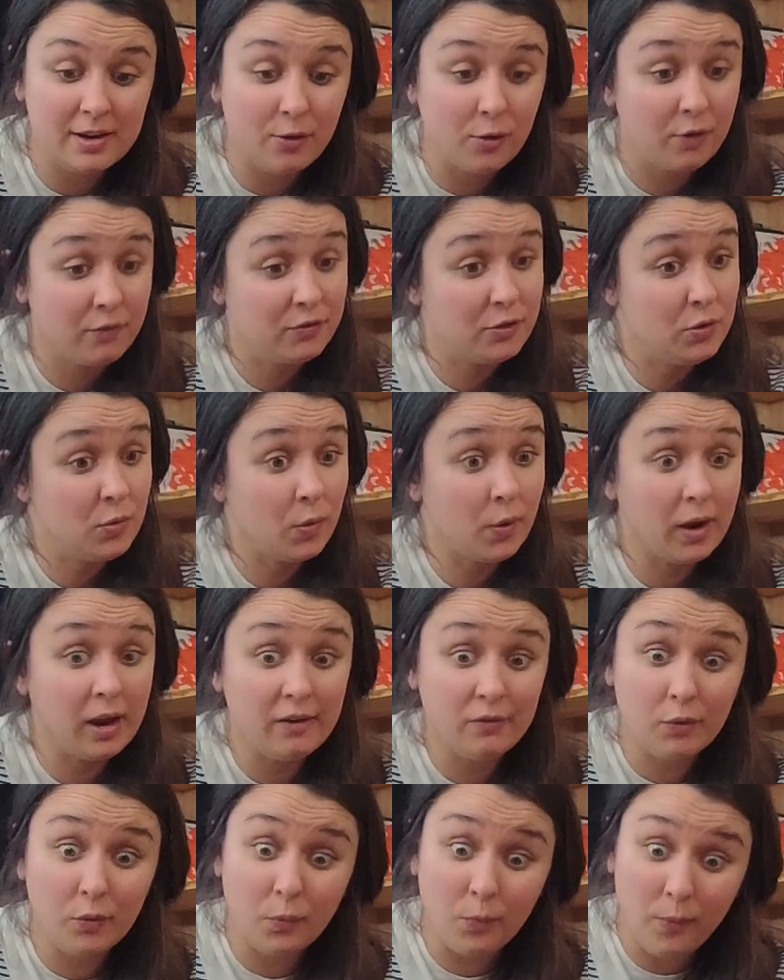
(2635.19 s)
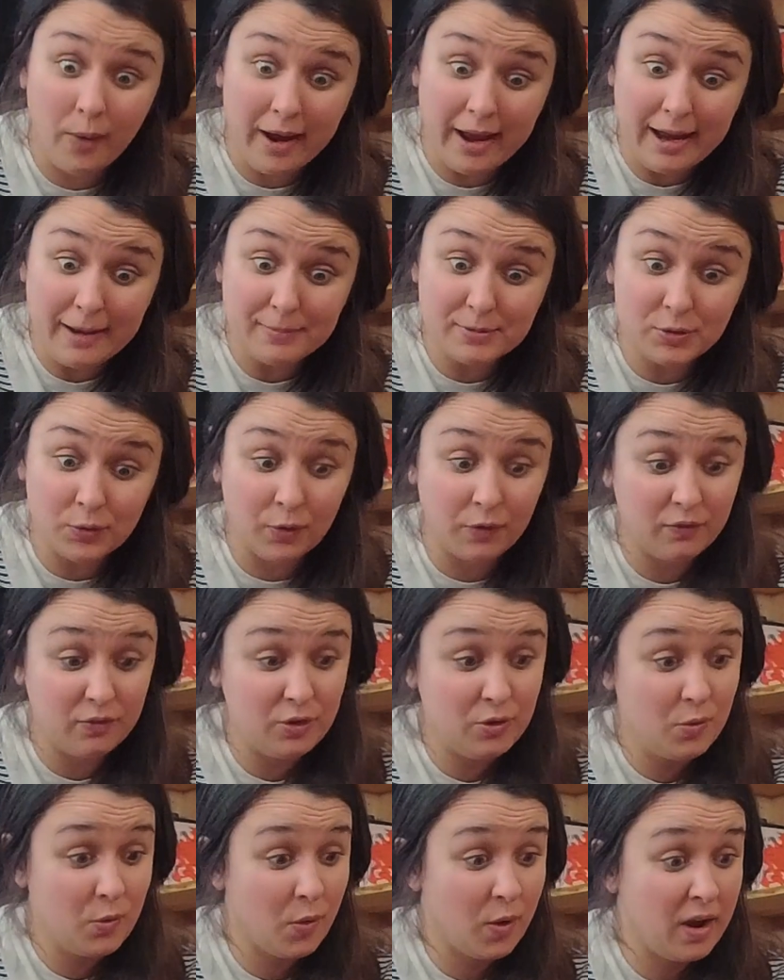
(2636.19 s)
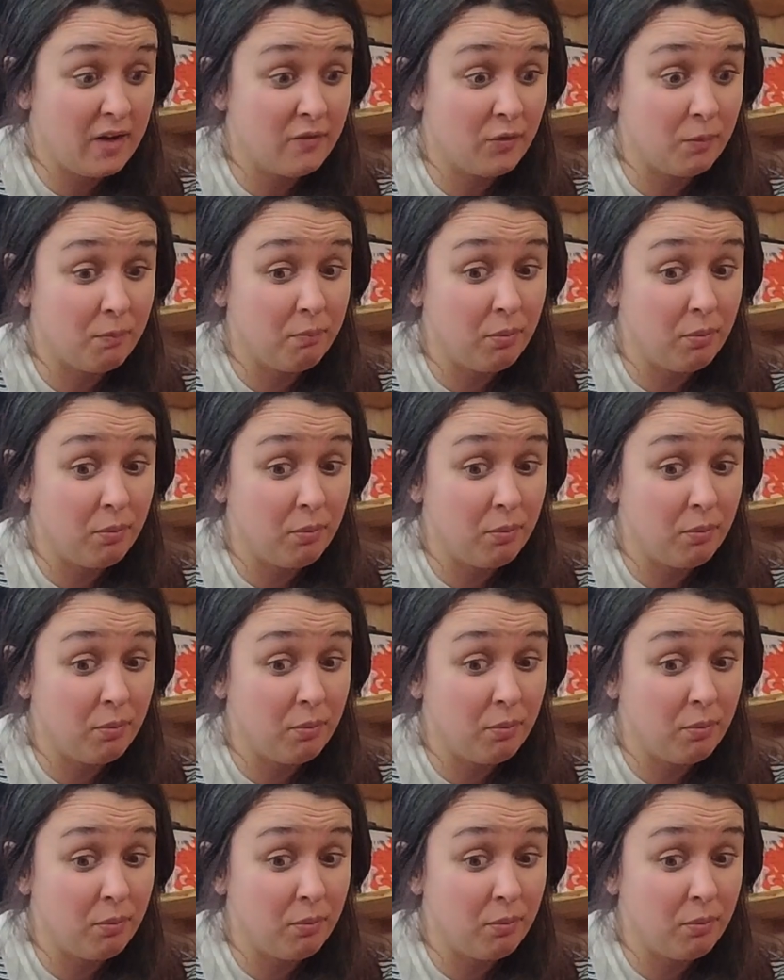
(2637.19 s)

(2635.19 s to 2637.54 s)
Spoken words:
or if you were ever raped, or if you were ever